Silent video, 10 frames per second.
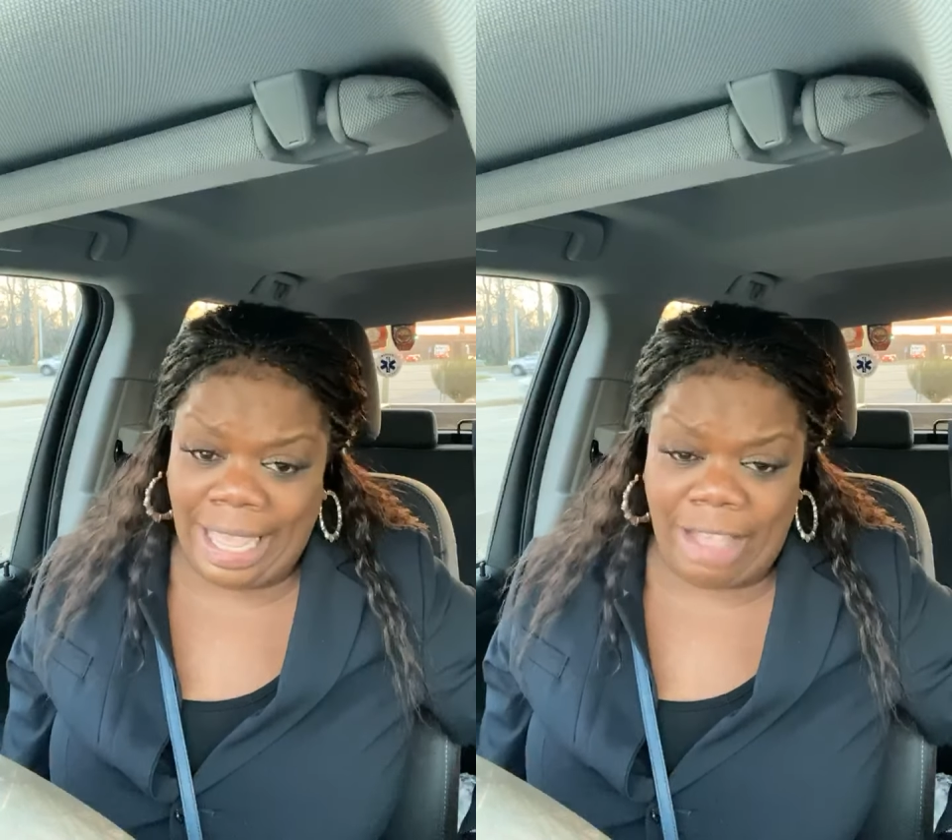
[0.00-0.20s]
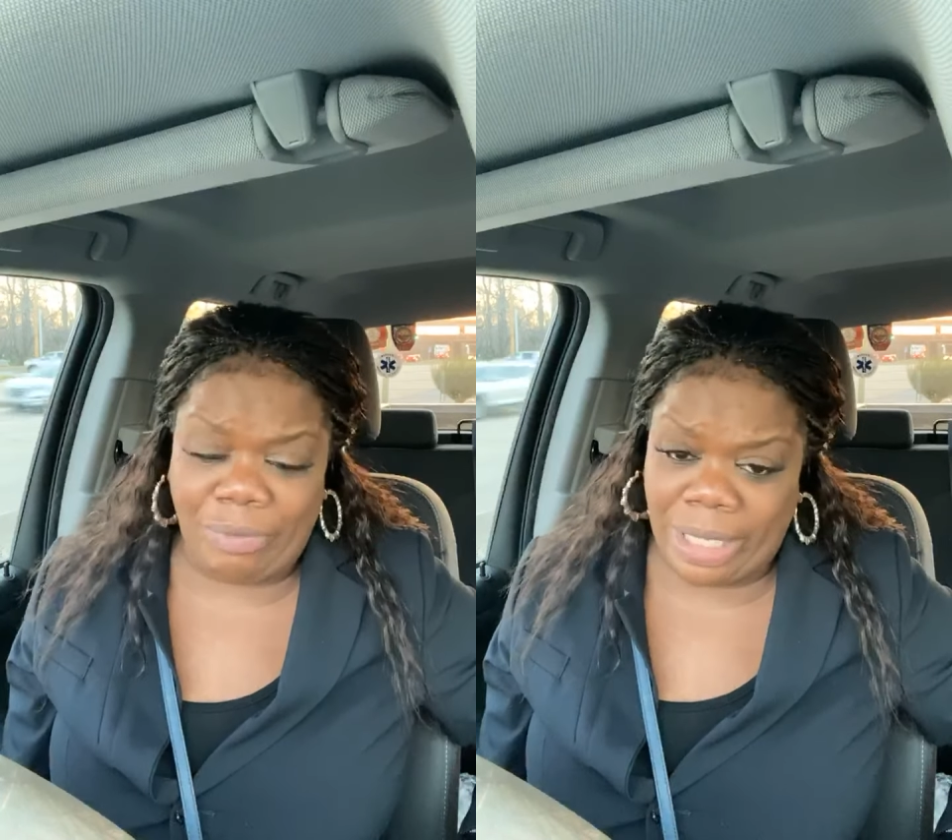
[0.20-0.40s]

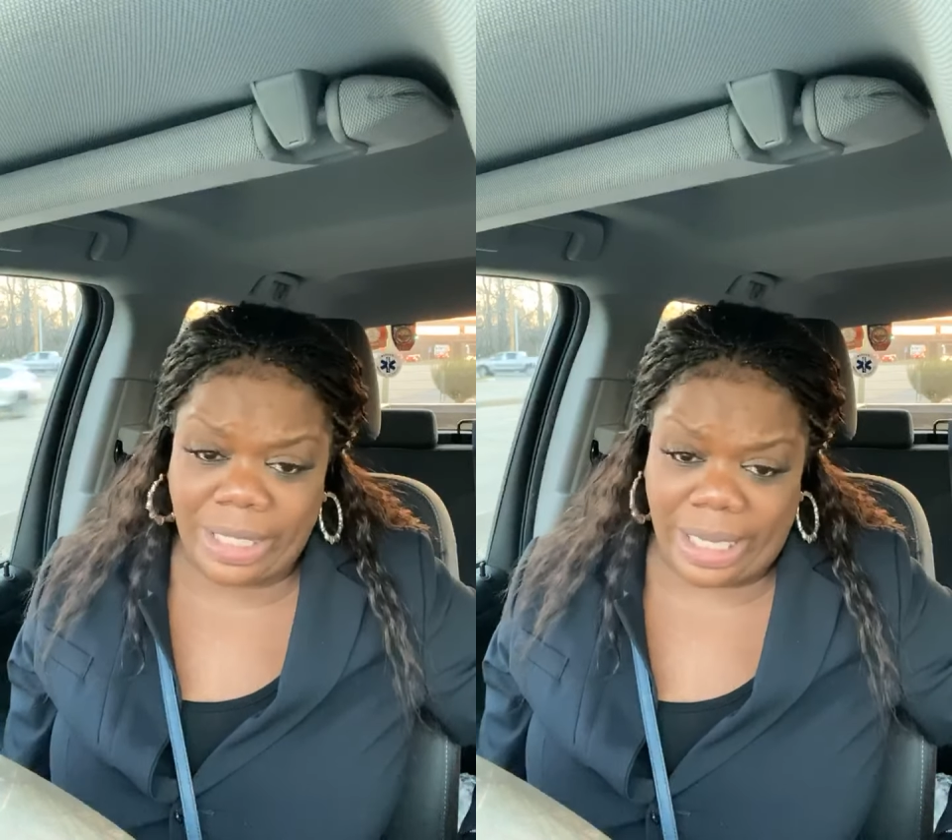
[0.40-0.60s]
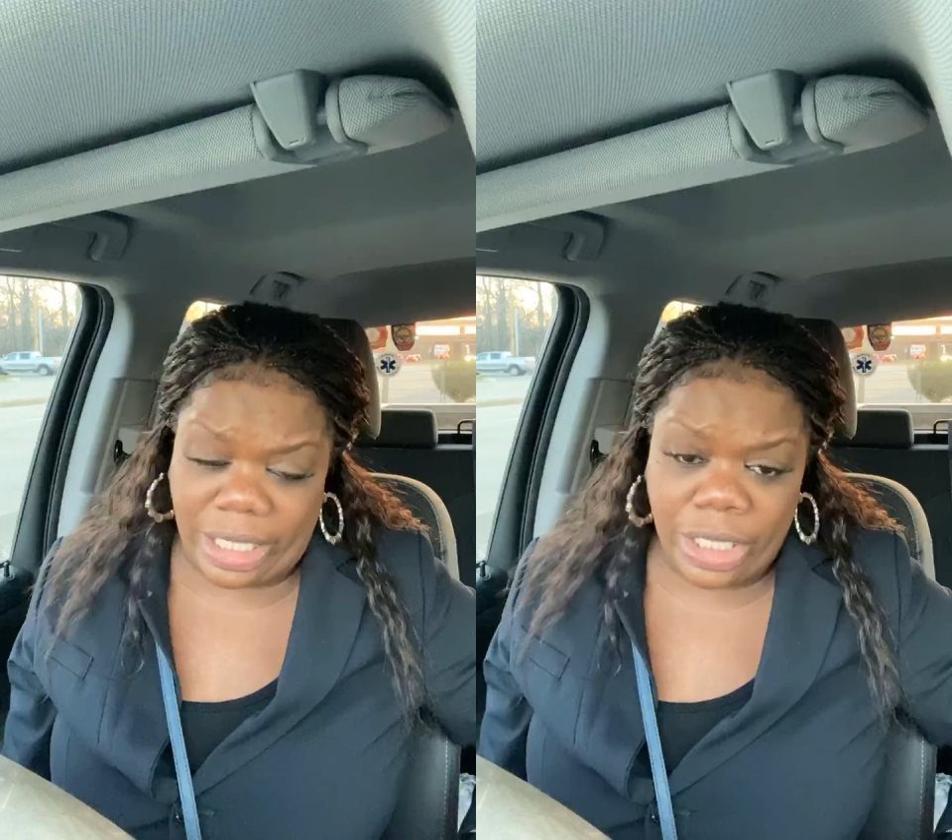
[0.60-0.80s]
have been
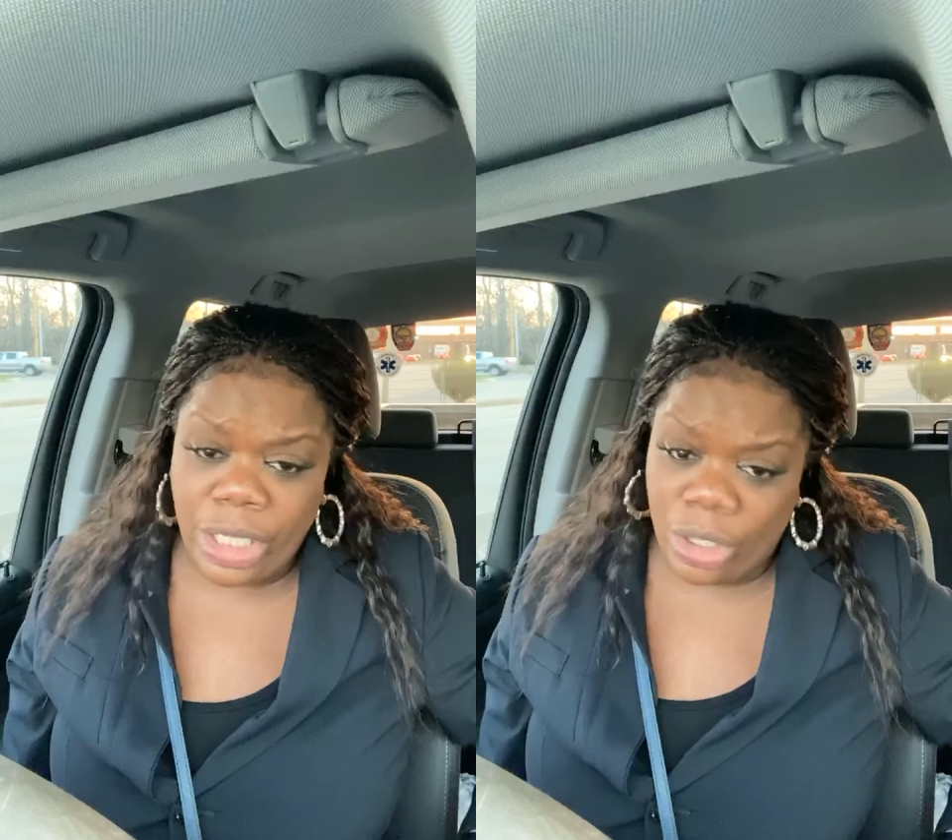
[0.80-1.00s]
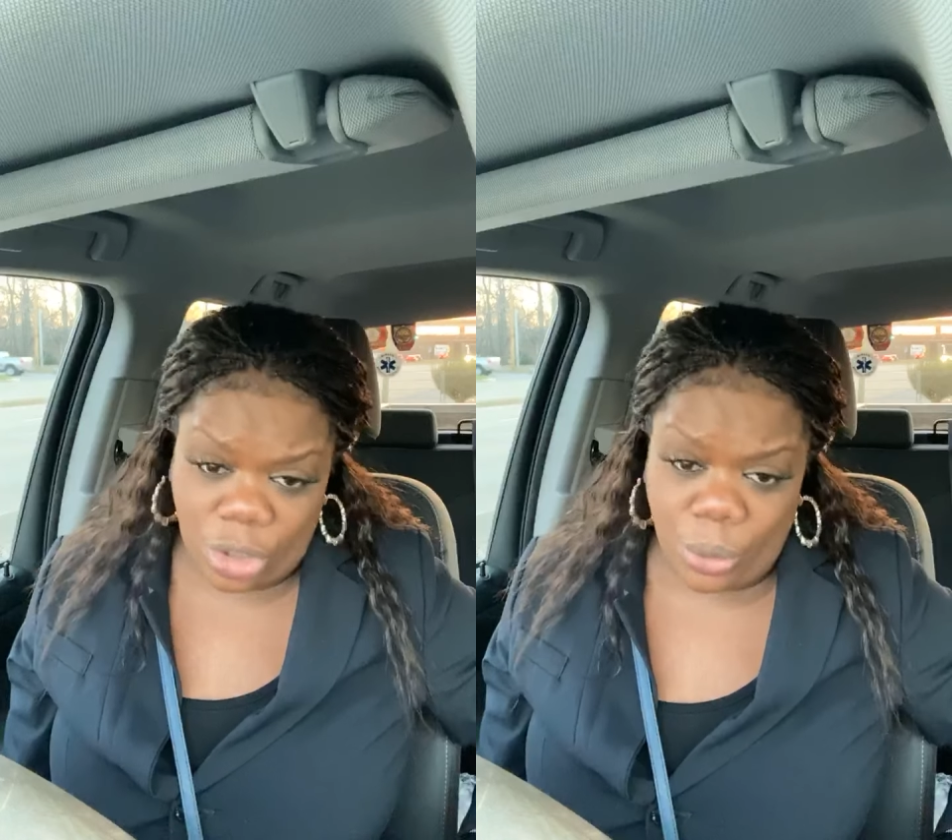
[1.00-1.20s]
done
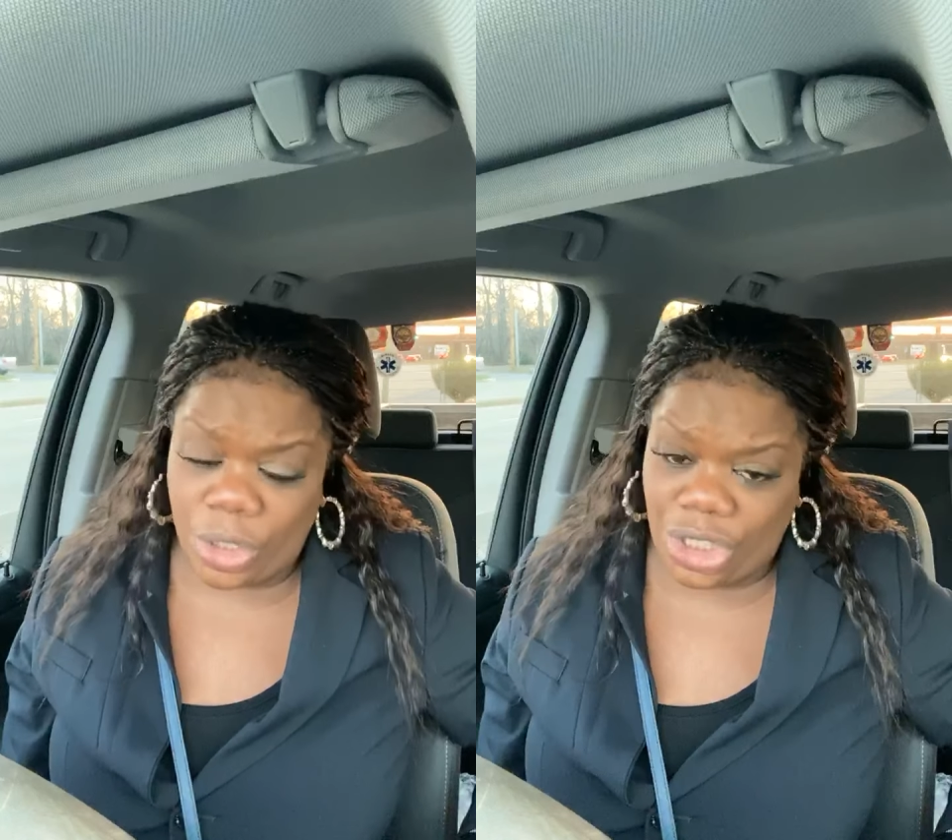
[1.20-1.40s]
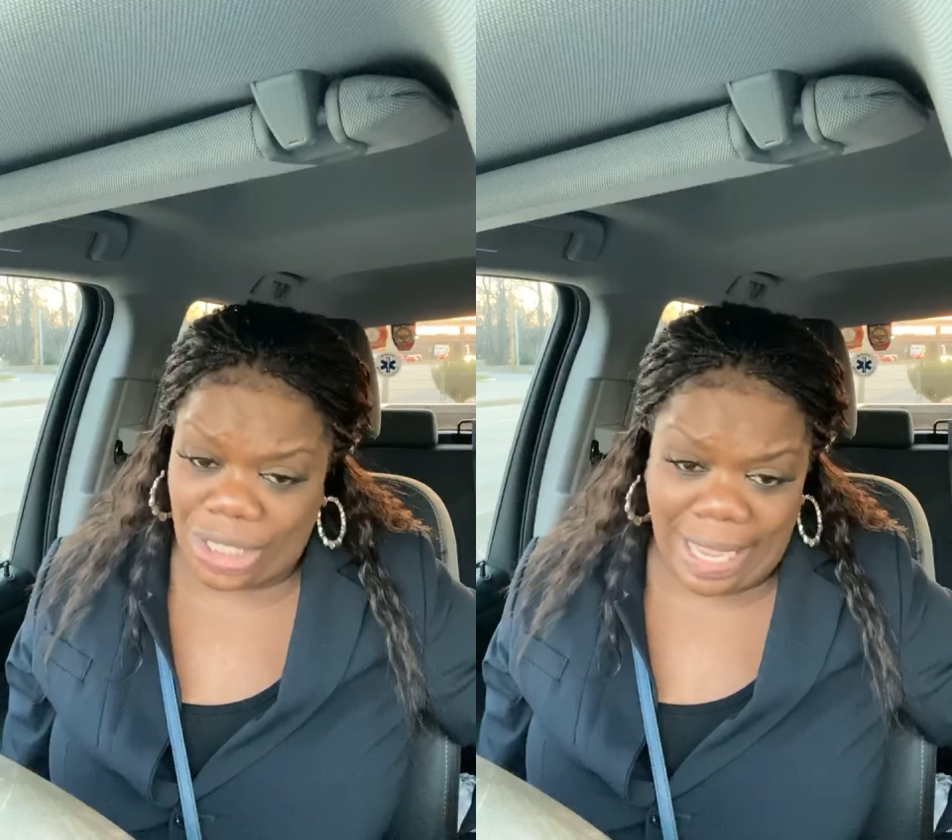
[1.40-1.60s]
to
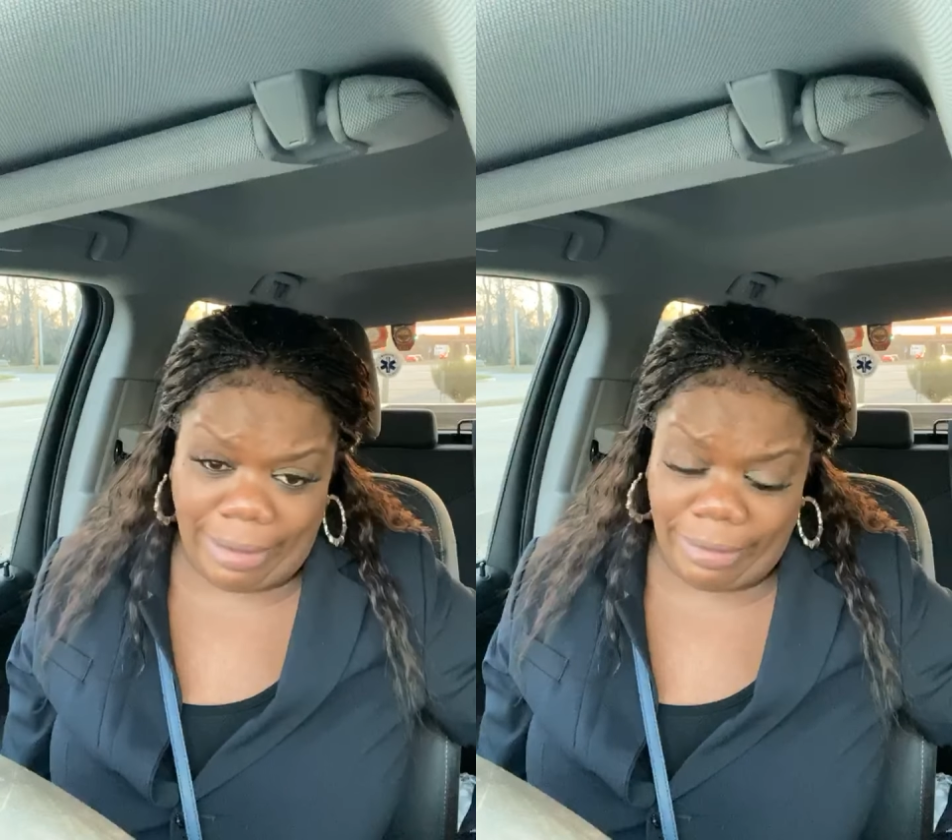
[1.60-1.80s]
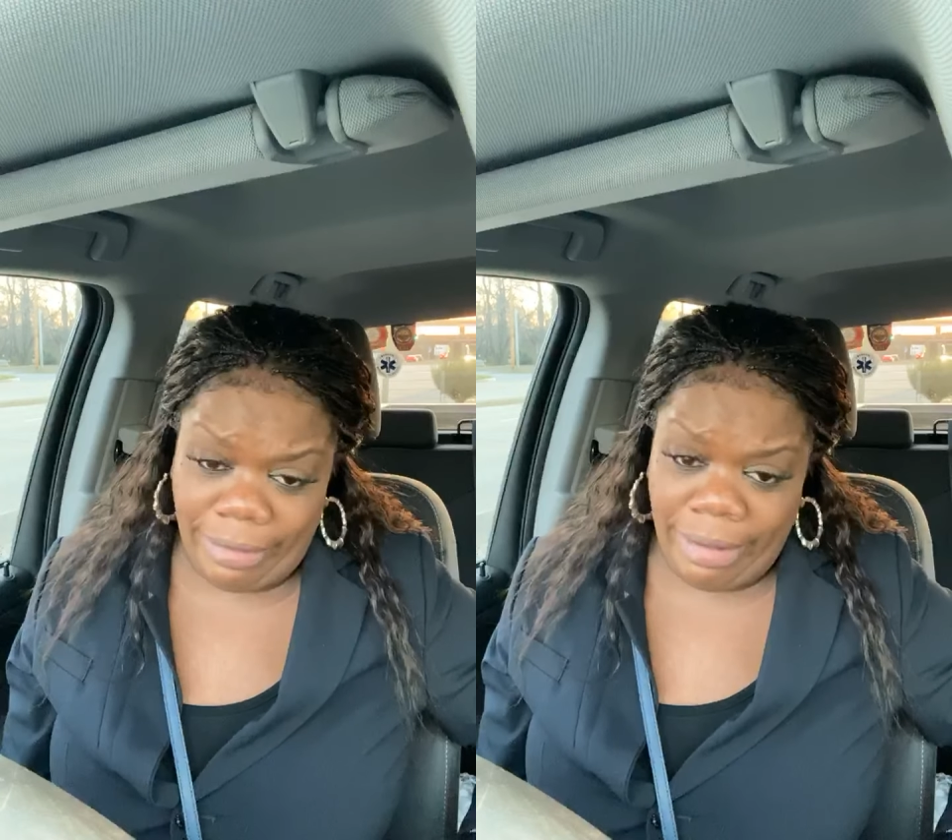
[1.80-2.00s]
a
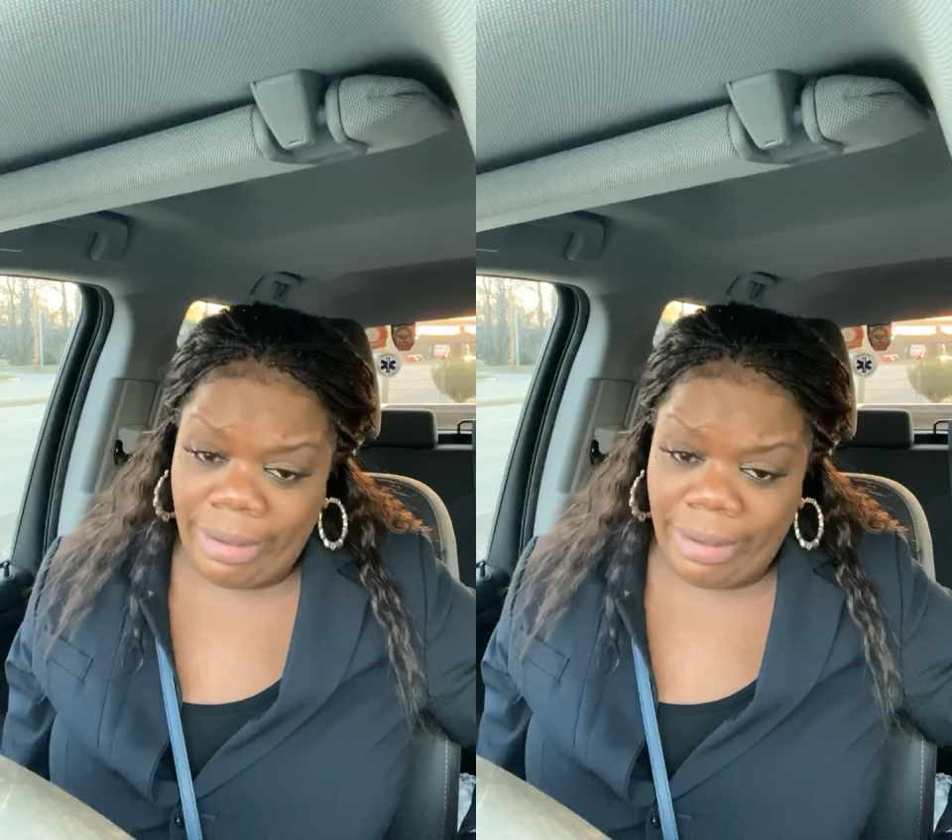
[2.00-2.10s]
child,